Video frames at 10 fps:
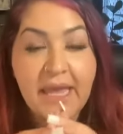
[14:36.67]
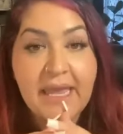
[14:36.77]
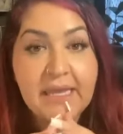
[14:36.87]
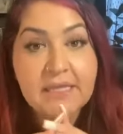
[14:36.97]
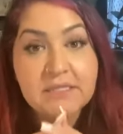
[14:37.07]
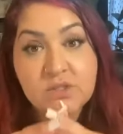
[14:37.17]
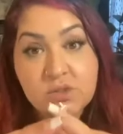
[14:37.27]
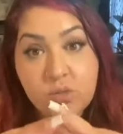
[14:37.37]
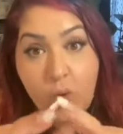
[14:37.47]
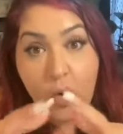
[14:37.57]
it is
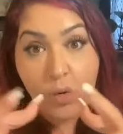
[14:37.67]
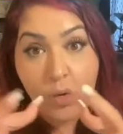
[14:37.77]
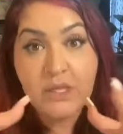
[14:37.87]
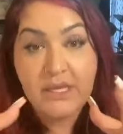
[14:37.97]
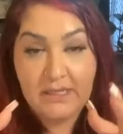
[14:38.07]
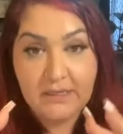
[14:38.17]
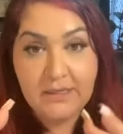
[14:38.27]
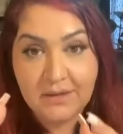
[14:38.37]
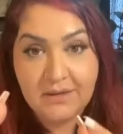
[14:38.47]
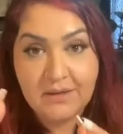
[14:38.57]
swollen